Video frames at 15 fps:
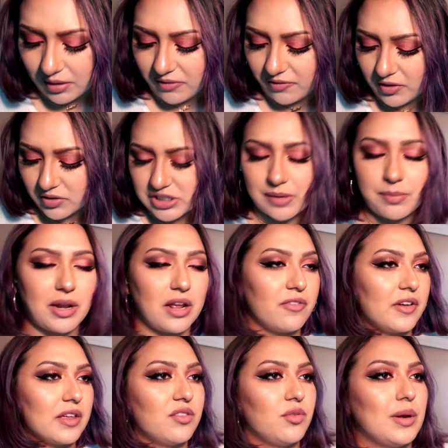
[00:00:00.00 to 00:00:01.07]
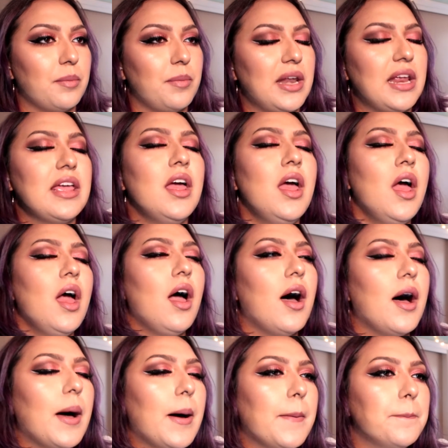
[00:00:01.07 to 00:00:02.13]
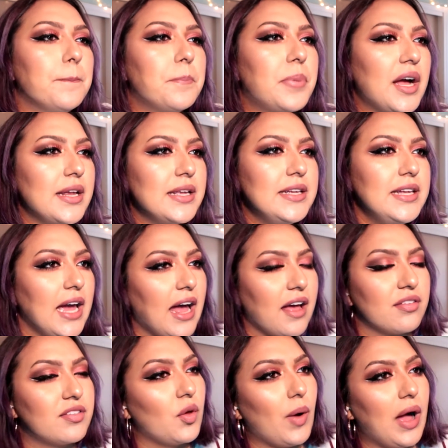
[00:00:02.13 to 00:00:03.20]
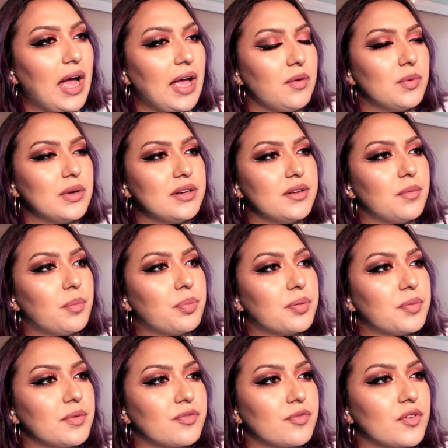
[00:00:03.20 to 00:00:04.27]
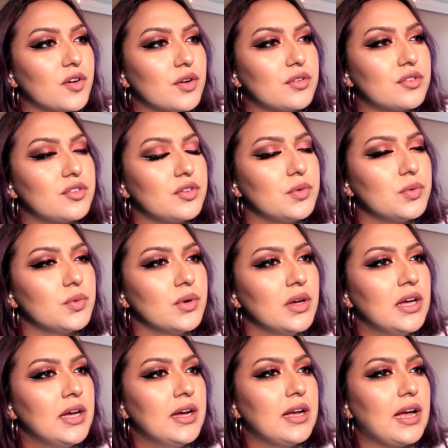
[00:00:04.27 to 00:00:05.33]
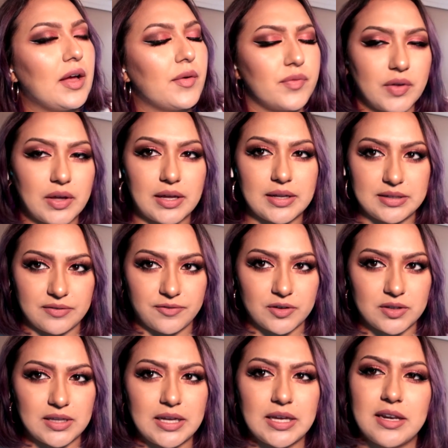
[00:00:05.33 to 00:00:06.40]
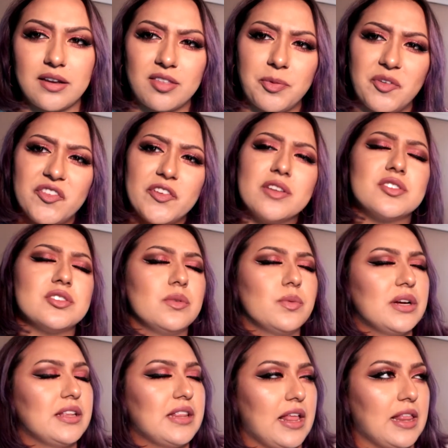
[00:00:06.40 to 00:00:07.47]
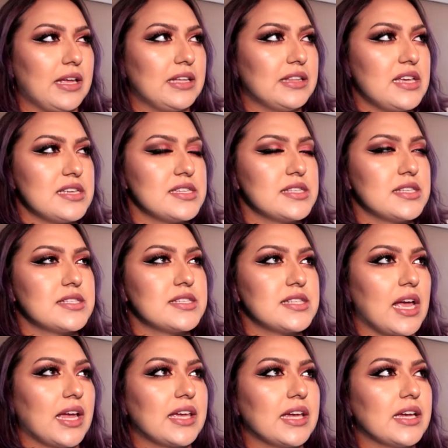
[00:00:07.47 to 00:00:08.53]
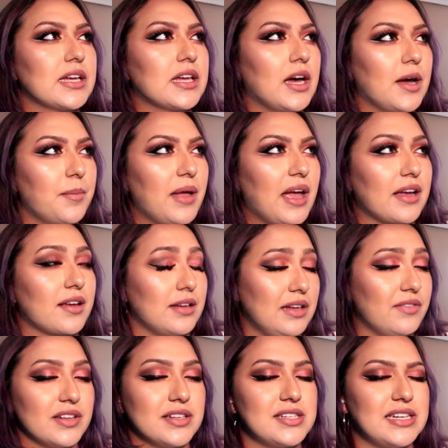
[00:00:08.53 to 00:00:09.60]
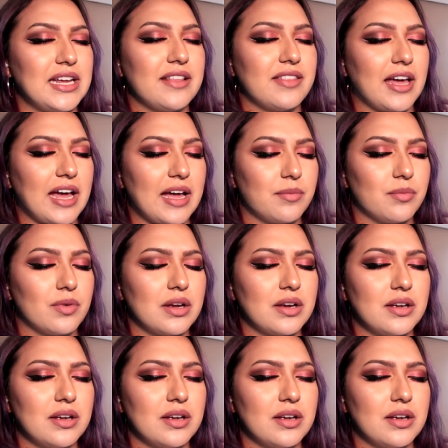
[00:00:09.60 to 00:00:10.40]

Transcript: how I feel. Jimin, I'll fix you in a minute. But yeah, so I would prefer to have a different thing. And it feels so weird that like this is the second comeback even today that I'm